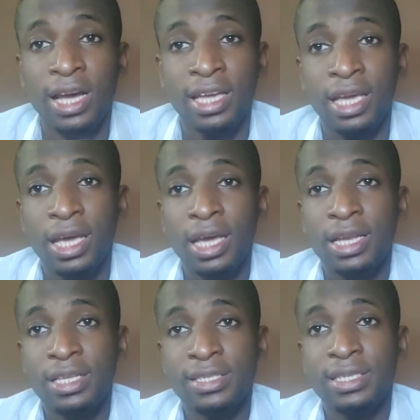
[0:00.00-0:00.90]
like
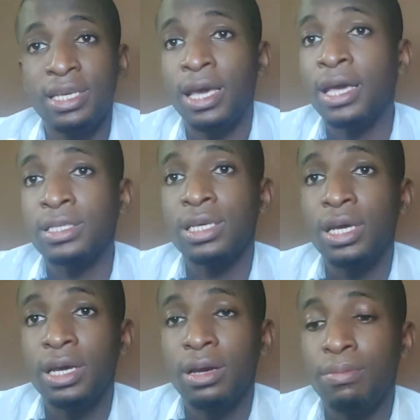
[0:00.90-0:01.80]
the ZX,
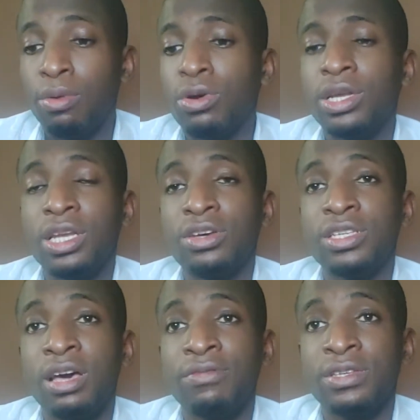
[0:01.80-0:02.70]
but what it does
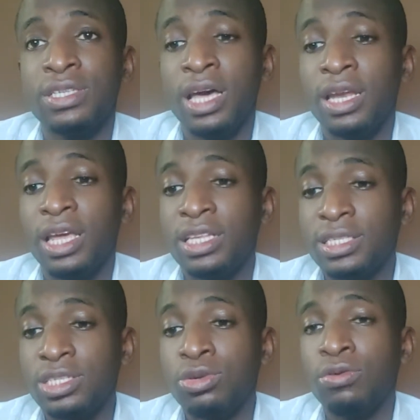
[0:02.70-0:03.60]
have is that it's
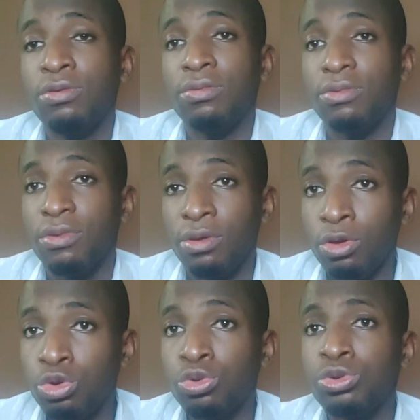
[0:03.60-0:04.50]
still
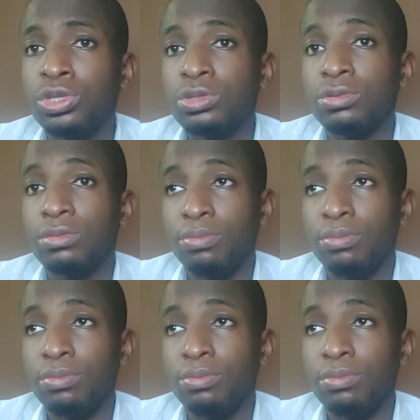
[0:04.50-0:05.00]
good.